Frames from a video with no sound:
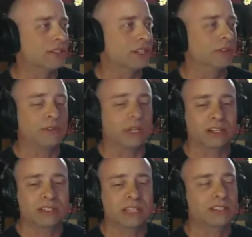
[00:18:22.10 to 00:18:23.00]
Fox
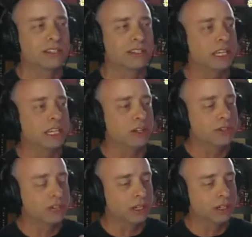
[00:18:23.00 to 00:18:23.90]
sticks is they used a
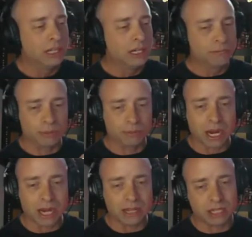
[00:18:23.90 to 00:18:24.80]

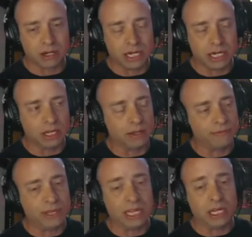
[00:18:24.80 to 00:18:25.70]
proprietary
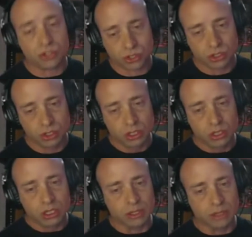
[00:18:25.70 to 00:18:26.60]
finish,
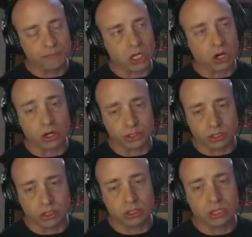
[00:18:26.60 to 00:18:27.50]
a
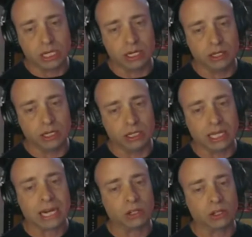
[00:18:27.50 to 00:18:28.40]
hardener and a
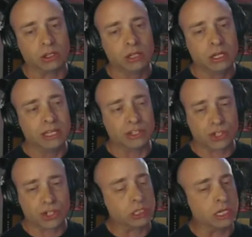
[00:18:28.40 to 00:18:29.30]
lacquer soaked
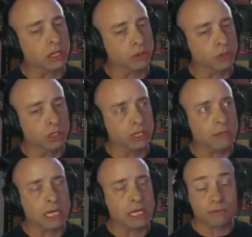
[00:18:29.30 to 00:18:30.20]
into the wood, and made them
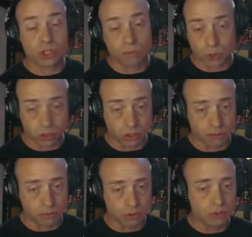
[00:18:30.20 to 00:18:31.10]
super durable.
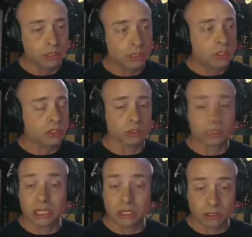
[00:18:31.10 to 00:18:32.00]
So
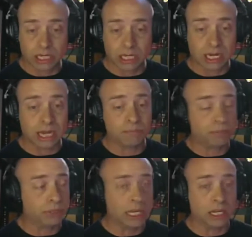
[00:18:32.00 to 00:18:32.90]
literally I
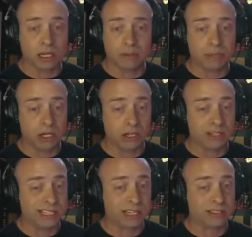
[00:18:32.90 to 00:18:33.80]
played on a pair of
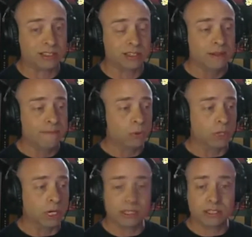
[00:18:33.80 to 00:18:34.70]
sticks where I
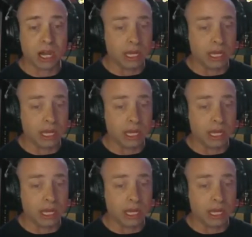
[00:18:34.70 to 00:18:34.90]
taught